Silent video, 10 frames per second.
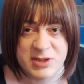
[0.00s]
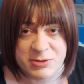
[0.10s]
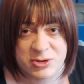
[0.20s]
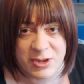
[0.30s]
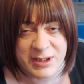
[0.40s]
I was
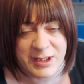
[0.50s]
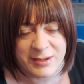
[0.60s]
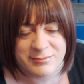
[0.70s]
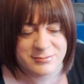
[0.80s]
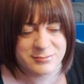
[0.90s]
trying to
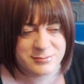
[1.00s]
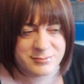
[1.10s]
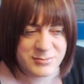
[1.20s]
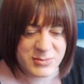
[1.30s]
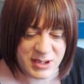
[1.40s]
get
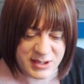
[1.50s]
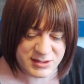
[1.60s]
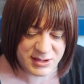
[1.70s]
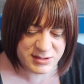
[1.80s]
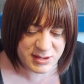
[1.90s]
these
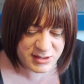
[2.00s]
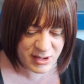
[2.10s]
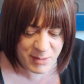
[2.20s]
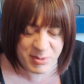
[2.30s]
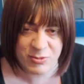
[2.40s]
60s
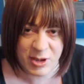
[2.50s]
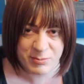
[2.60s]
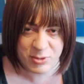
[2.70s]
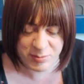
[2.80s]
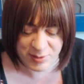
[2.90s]
up and running
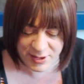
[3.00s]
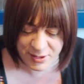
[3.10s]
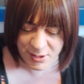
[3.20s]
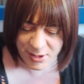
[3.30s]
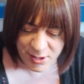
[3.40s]
properly,
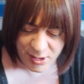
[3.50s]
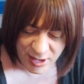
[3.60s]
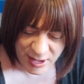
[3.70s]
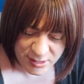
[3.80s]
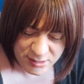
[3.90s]

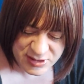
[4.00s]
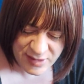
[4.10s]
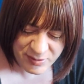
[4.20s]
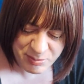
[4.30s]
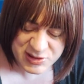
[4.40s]
and I was
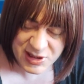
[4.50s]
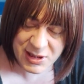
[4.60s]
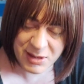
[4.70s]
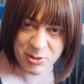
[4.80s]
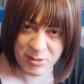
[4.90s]
having
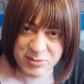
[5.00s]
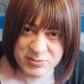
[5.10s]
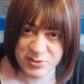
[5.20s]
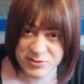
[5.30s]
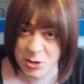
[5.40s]
particularly
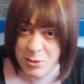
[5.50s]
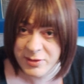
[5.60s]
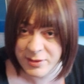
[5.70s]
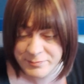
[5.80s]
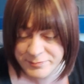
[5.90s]
problems with 2 of
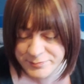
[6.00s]
them.